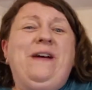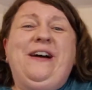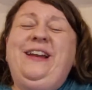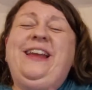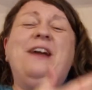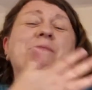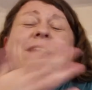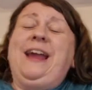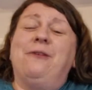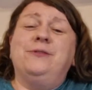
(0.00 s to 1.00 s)
early and
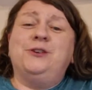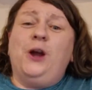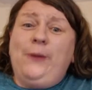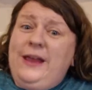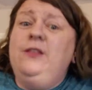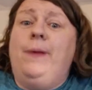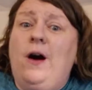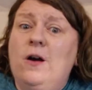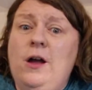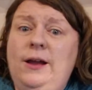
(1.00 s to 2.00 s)
being able to go in the
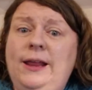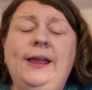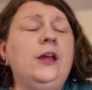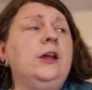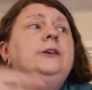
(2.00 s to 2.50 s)
park early.